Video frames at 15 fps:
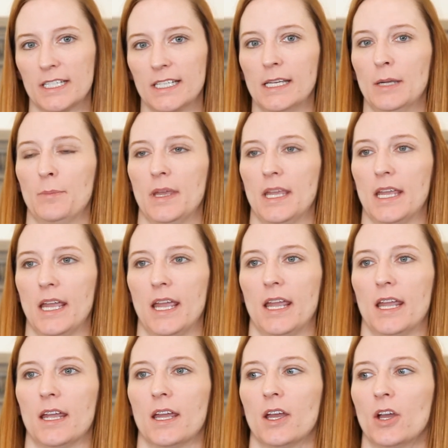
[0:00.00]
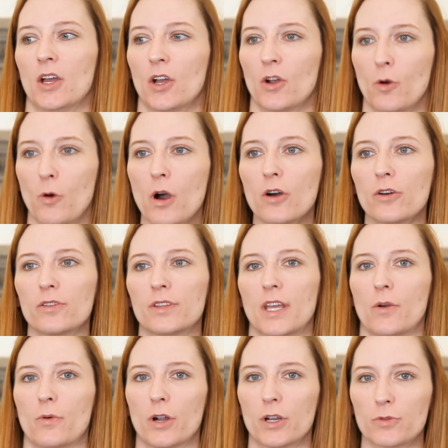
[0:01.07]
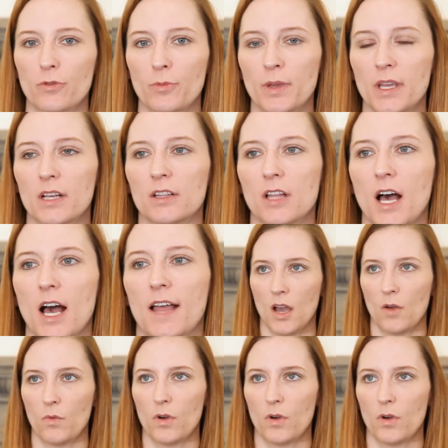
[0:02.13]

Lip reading: to get me a quote. They worked with me a lot.